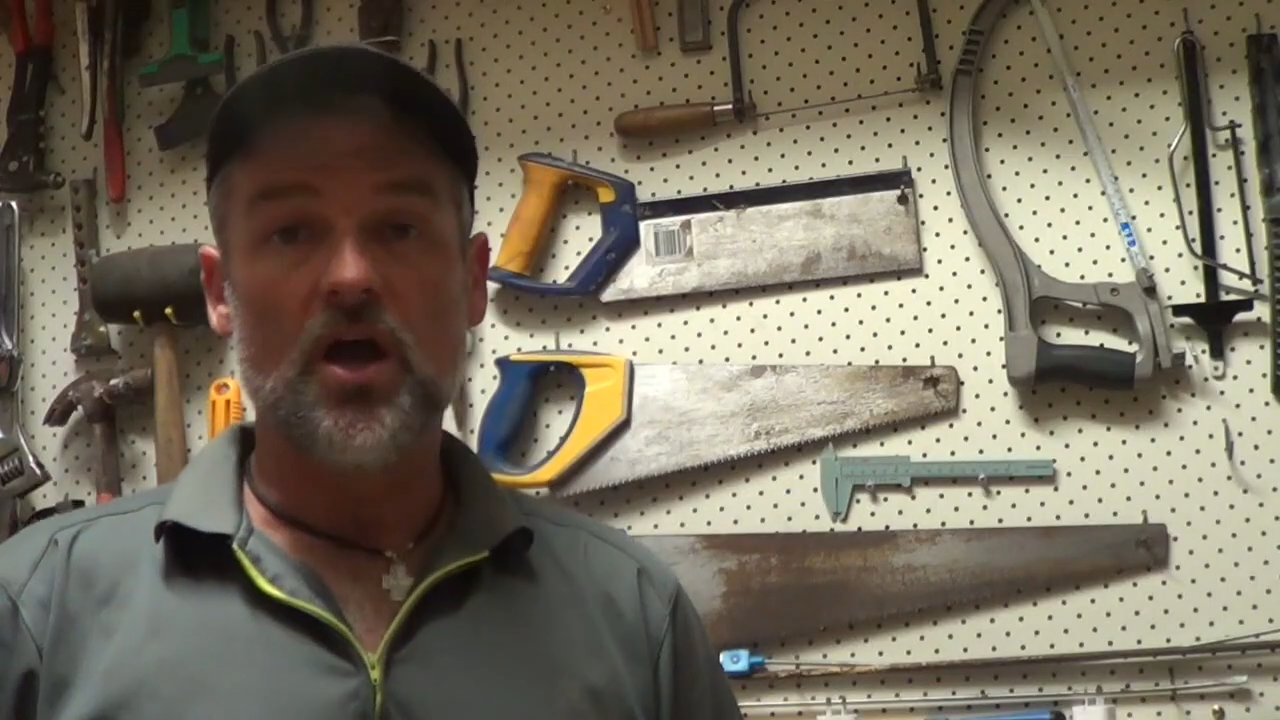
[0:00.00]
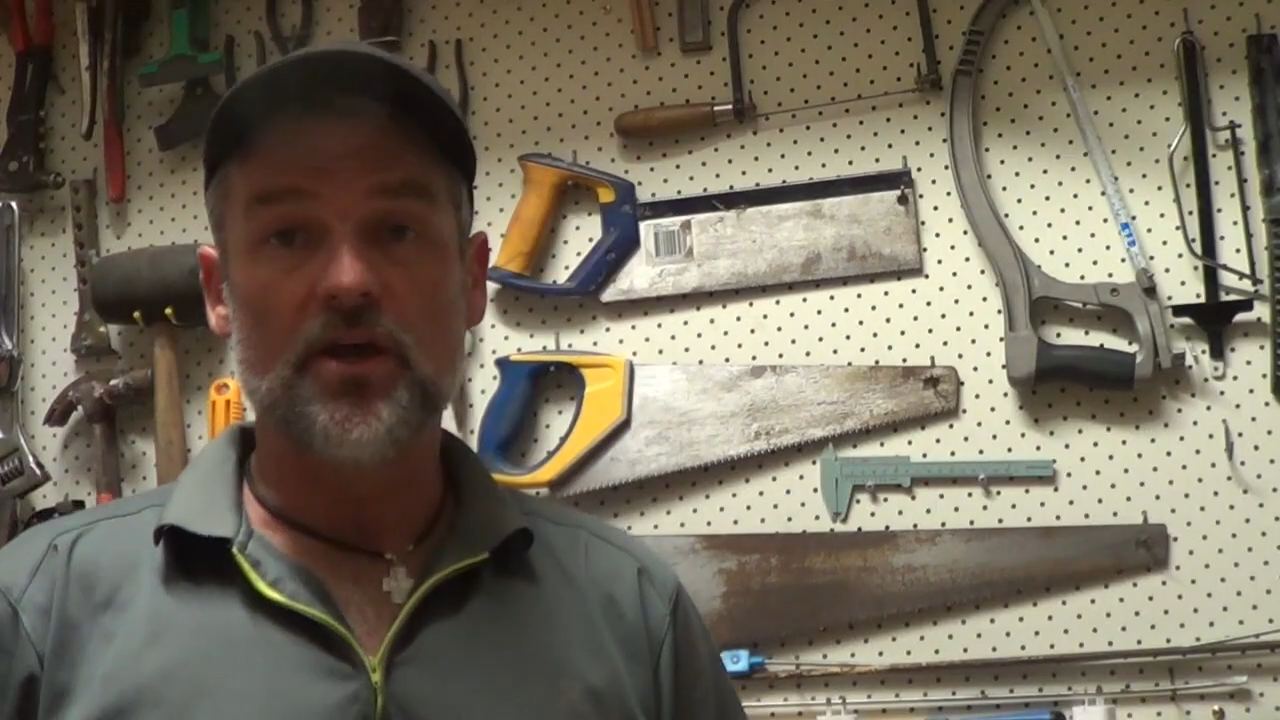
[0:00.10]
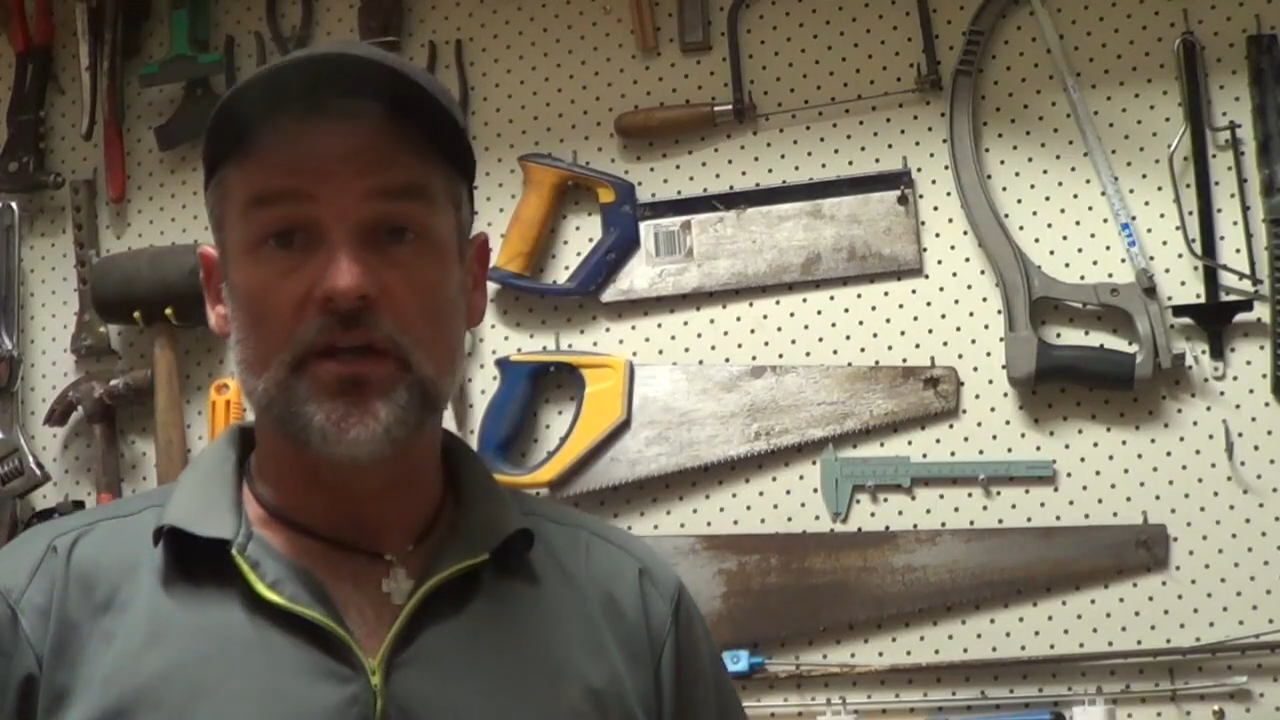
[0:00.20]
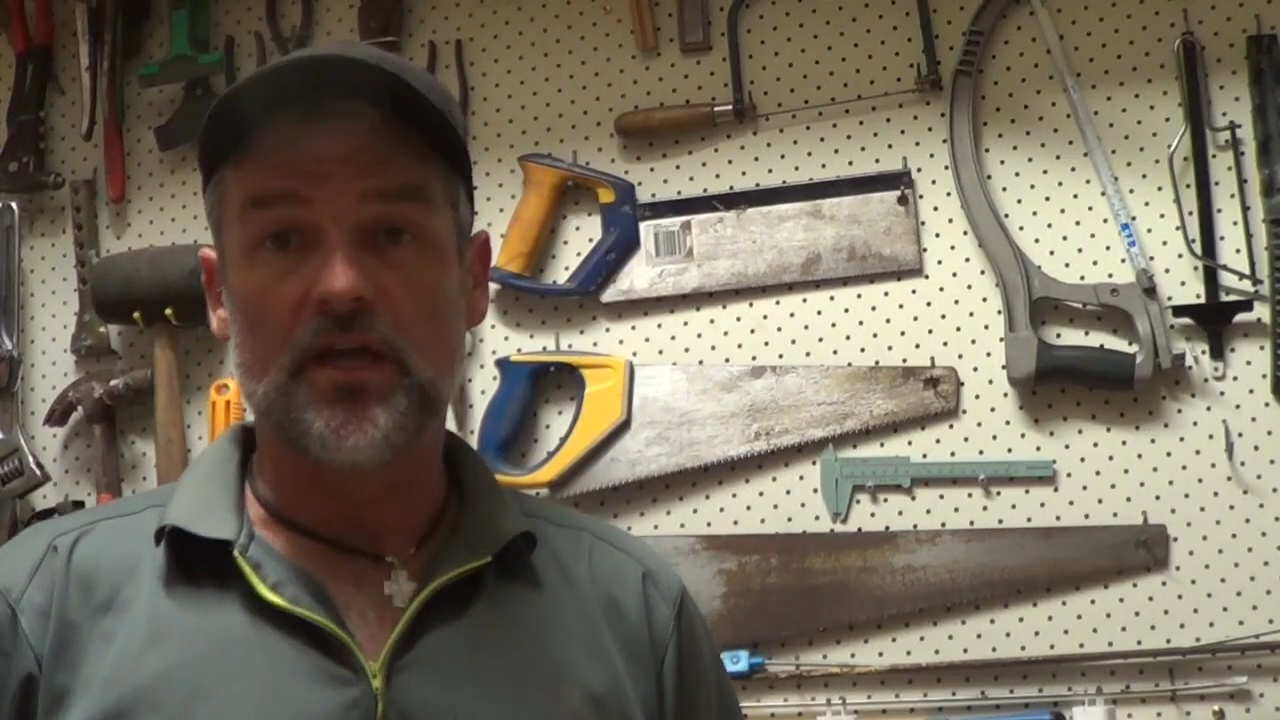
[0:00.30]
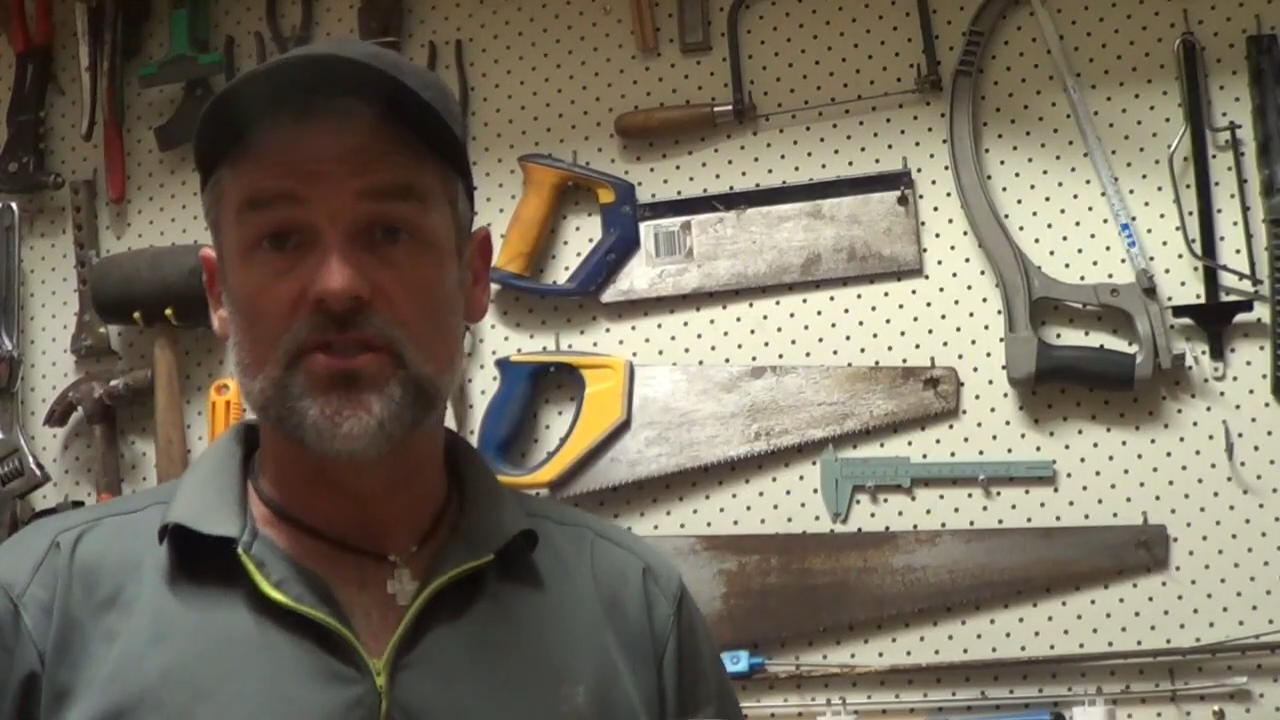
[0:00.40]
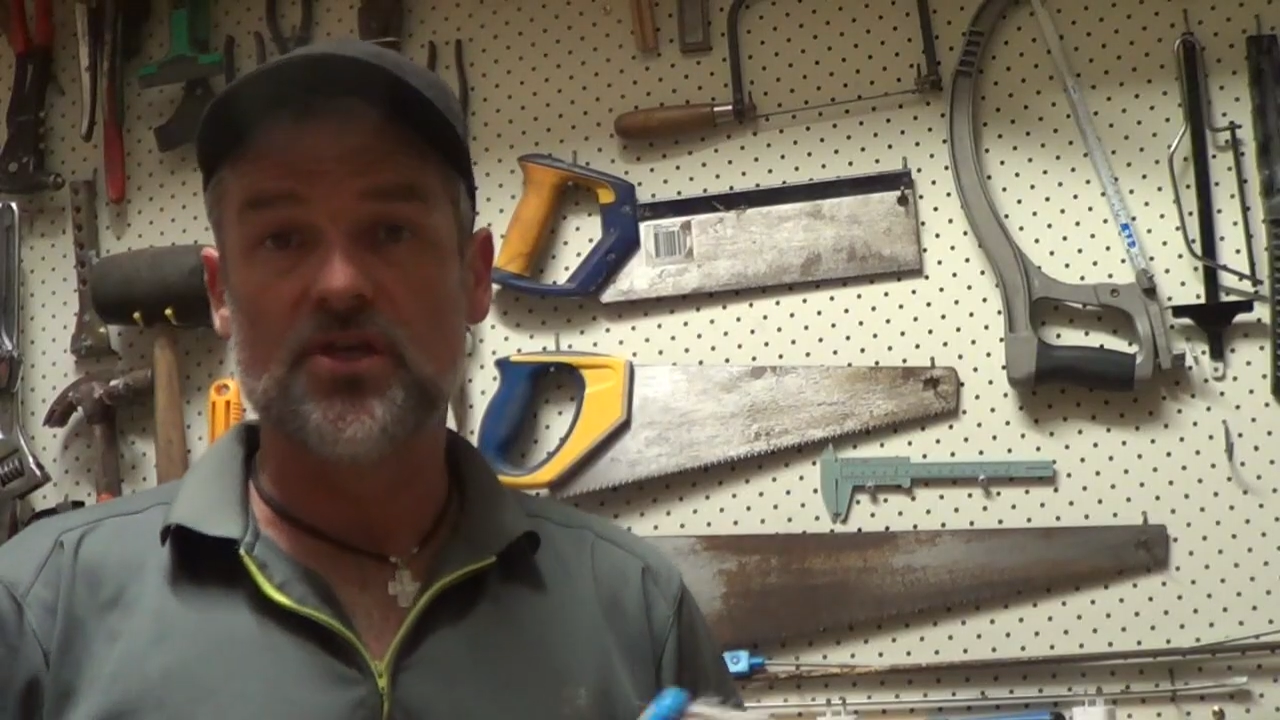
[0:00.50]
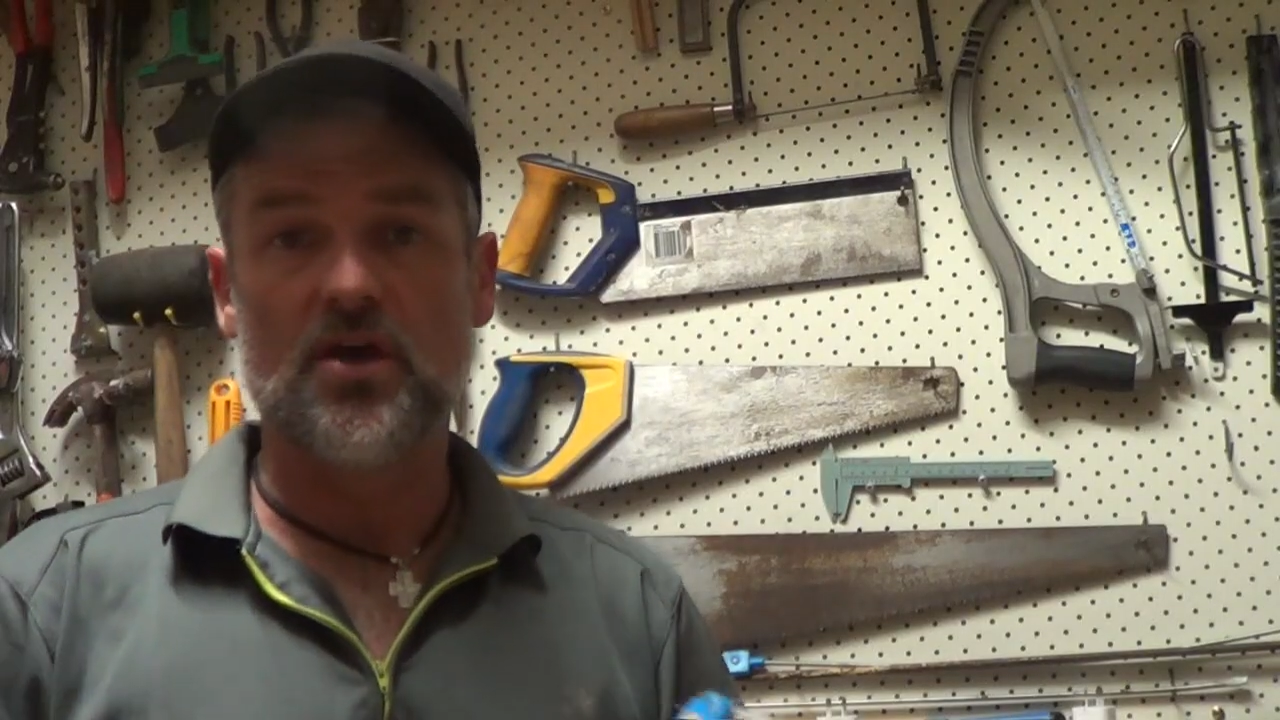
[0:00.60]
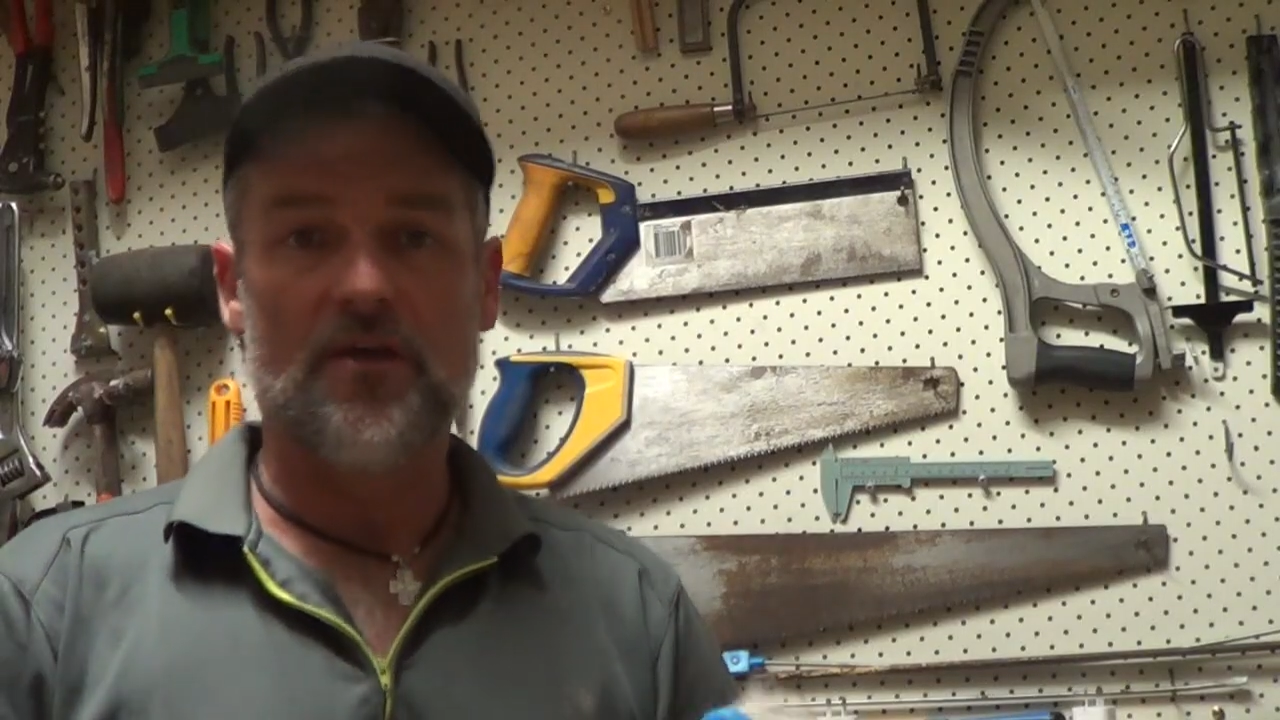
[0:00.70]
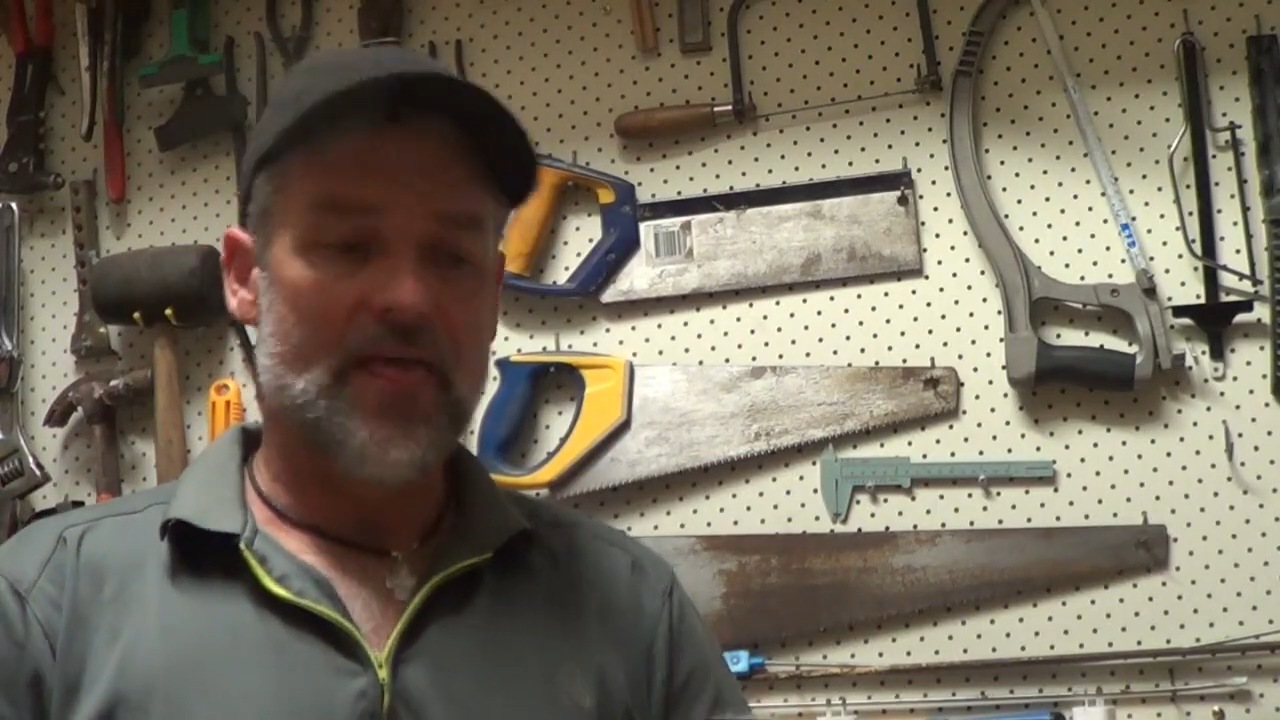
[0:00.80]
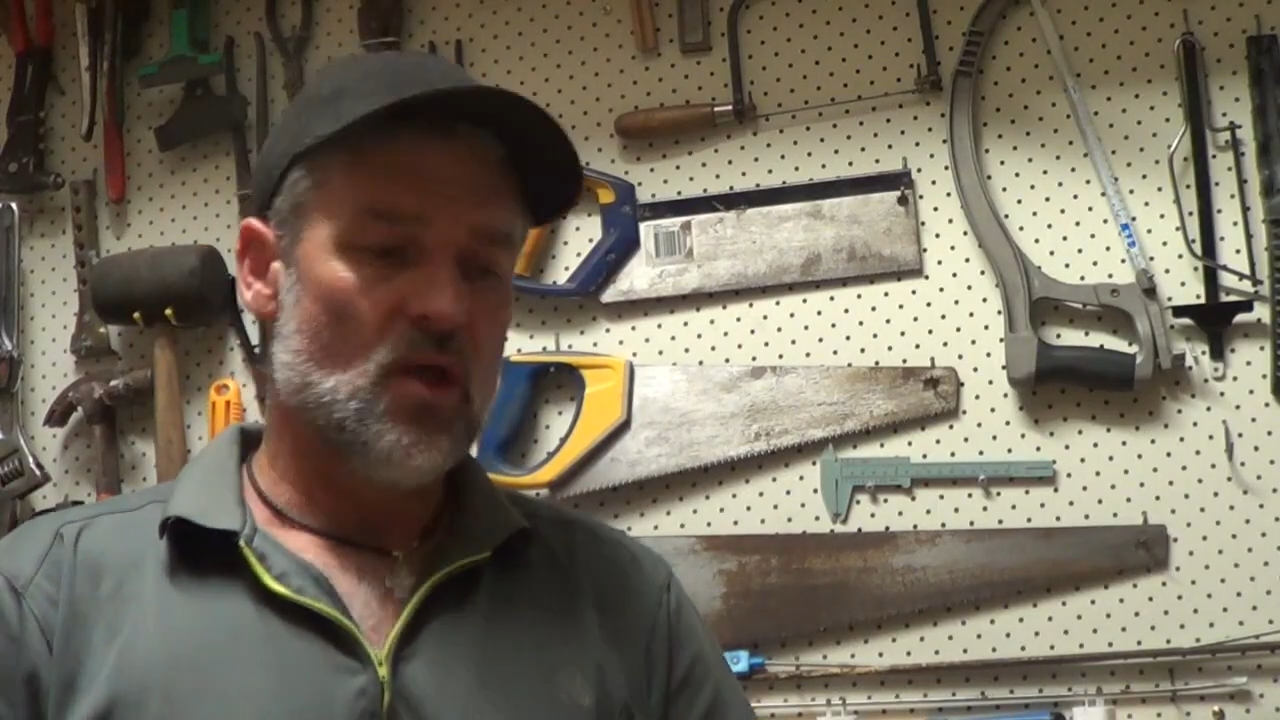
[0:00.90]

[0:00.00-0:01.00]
Okay, so